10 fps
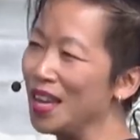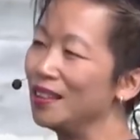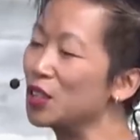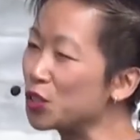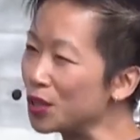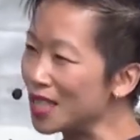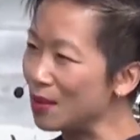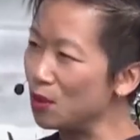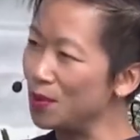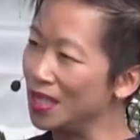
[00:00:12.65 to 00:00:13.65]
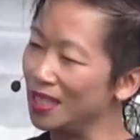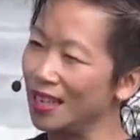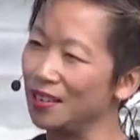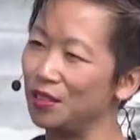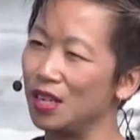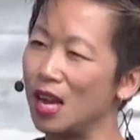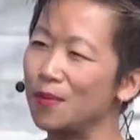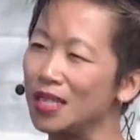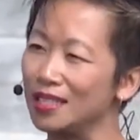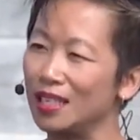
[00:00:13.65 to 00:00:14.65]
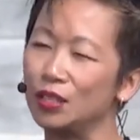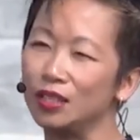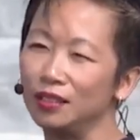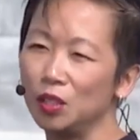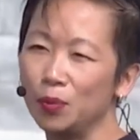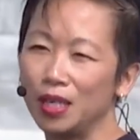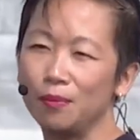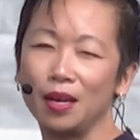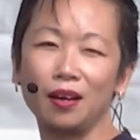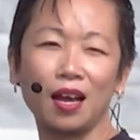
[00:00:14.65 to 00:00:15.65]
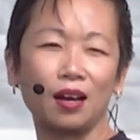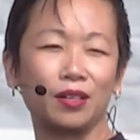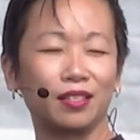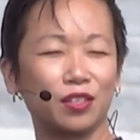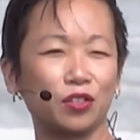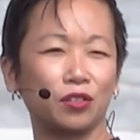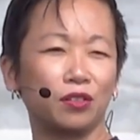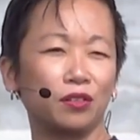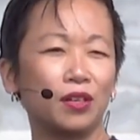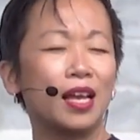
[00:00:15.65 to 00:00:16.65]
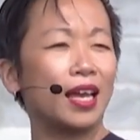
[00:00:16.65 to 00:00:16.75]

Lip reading: In the short time we'll be together, I'm going to tell you a little bit about how our digital